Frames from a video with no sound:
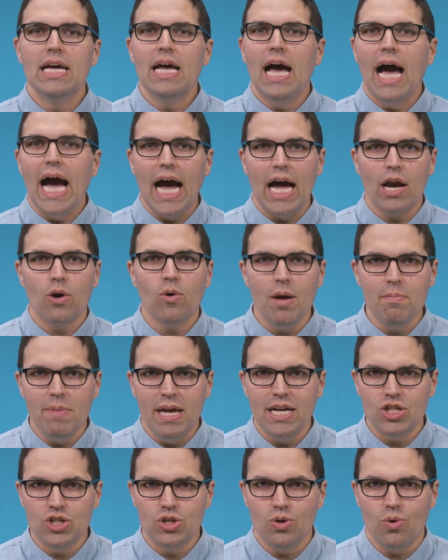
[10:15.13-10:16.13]
How do I
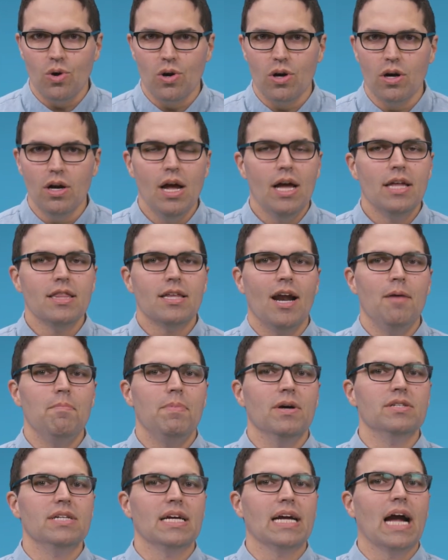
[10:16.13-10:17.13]
make sure that I'm
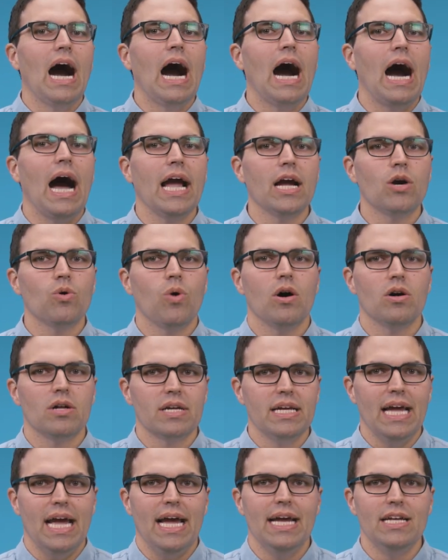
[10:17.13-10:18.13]
building high
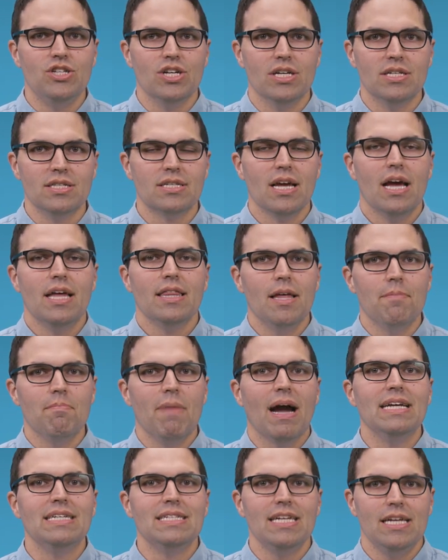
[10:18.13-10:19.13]
quality agents that
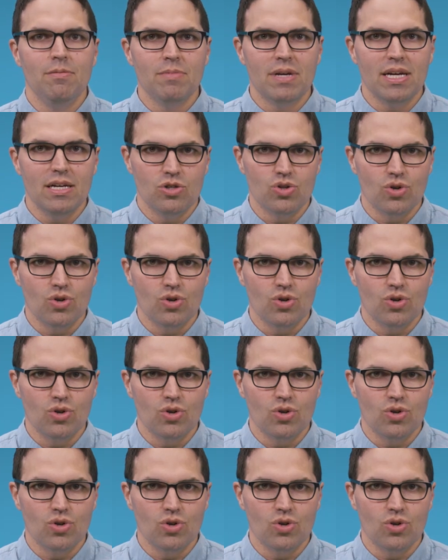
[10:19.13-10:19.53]
my team can